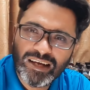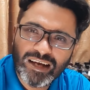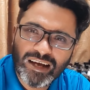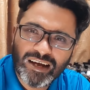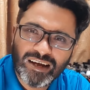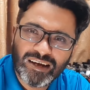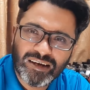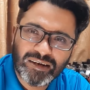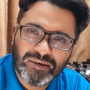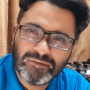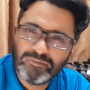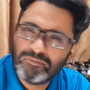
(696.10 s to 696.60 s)

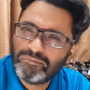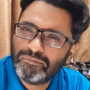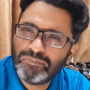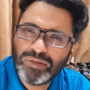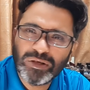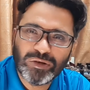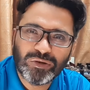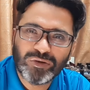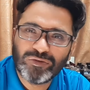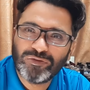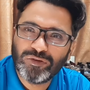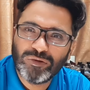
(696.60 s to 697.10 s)
uh,
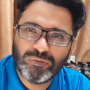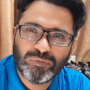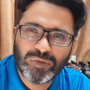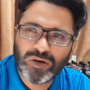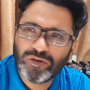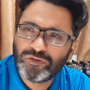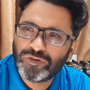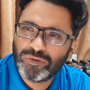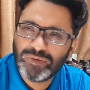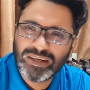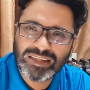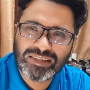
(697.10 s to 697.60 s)
beautiful
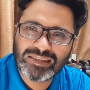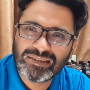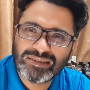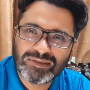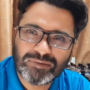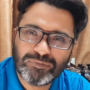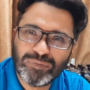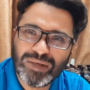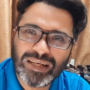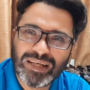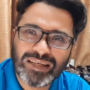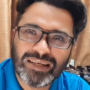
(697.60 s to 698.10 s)
perfume. It
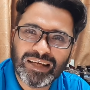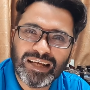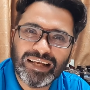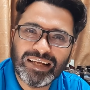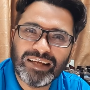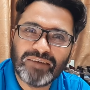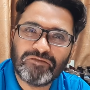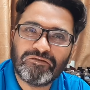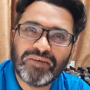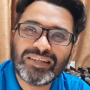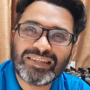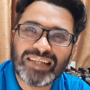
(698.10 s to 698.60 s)
smells. It,
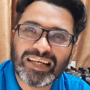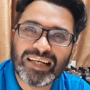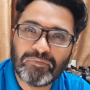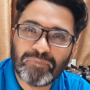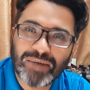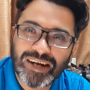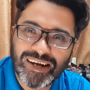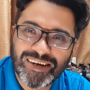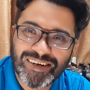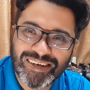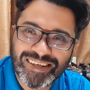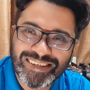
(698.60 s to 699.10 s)
it feels like
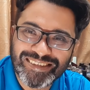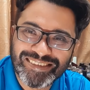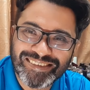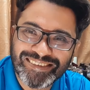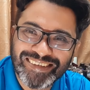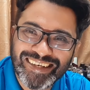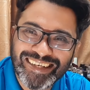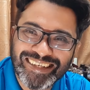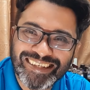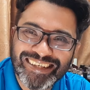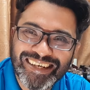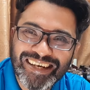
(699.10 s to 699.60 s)
paradise,
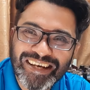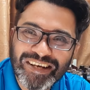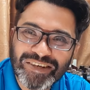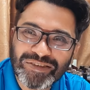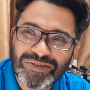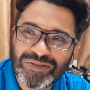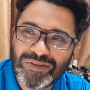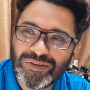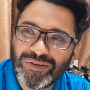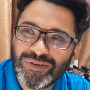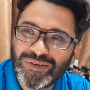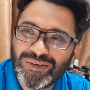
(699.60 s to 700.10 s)
right?
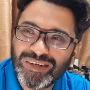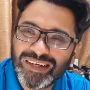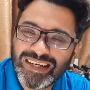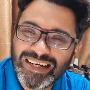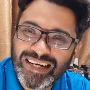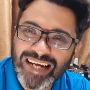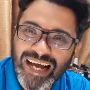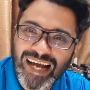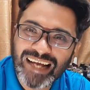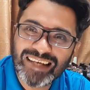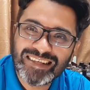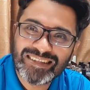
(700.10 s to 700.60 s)
So
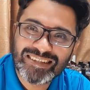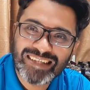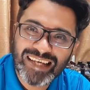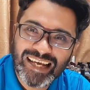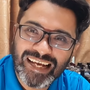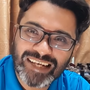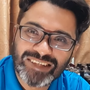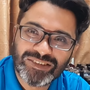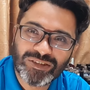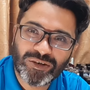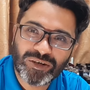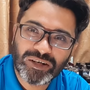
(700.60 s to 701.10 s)
nice
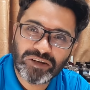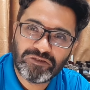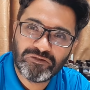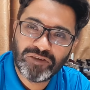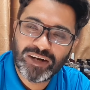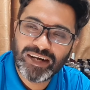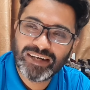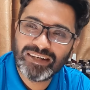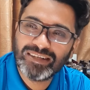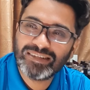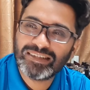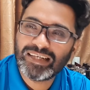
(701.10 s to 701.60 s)
exotic
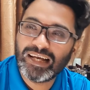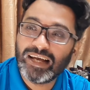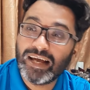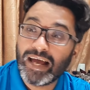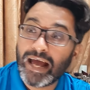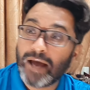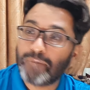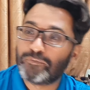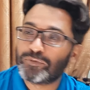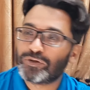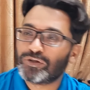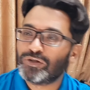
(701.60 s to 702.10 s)
fragrance. I
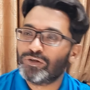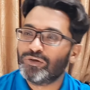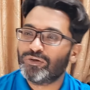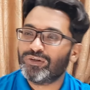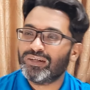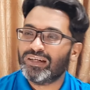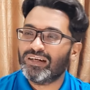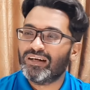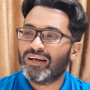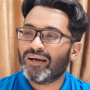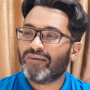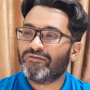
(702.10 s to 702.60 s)

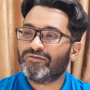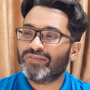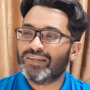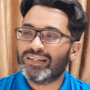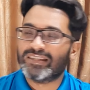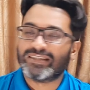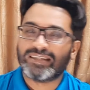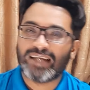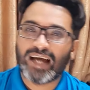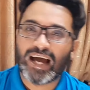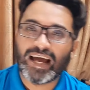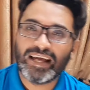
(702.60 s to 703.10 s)
absolutely love
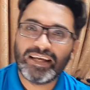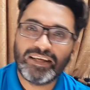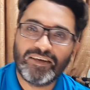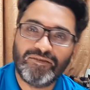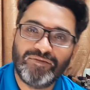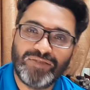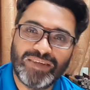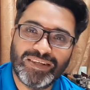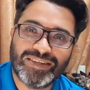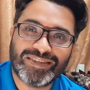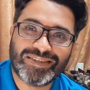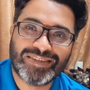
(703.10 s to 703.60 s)
this. I
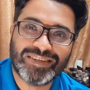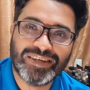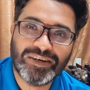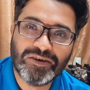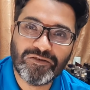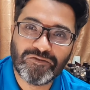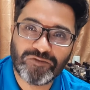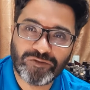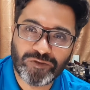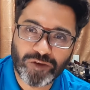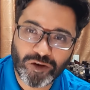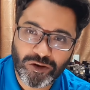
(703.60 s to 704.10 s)
give this
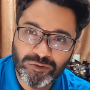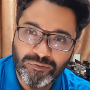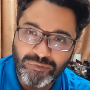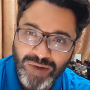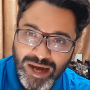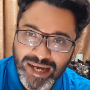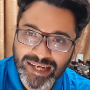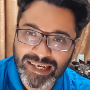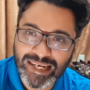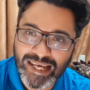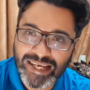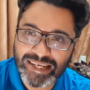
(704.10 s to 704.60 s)
for
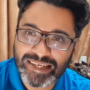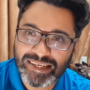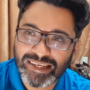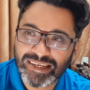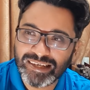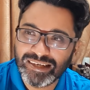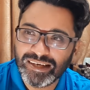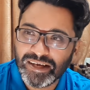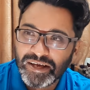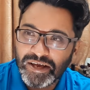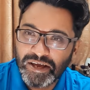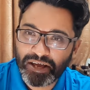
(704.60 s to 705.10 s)
my liking
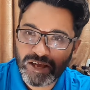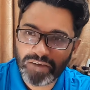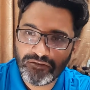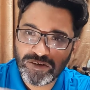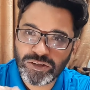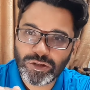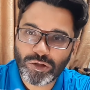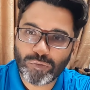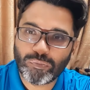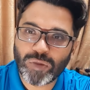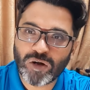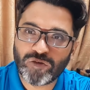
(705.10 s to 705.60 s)

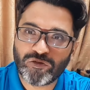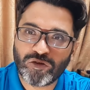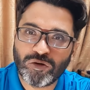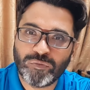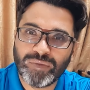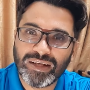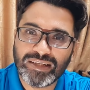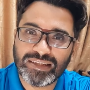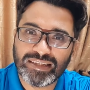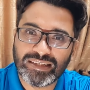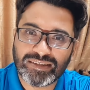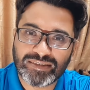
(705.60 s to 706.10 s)
even though
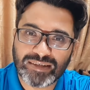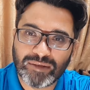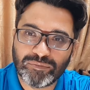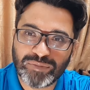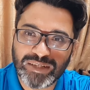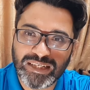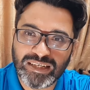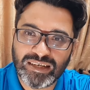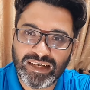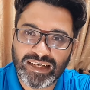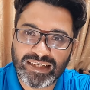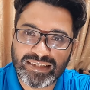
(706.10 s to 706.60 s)
performance is
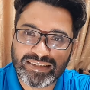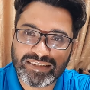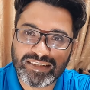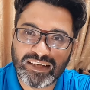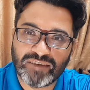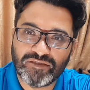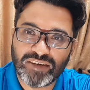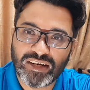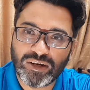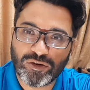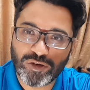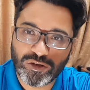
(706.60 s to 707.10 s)
something like
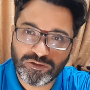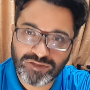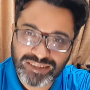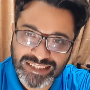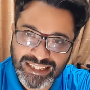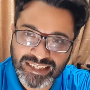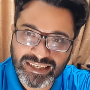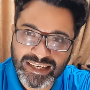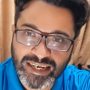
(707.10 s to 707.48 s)
7 out of 10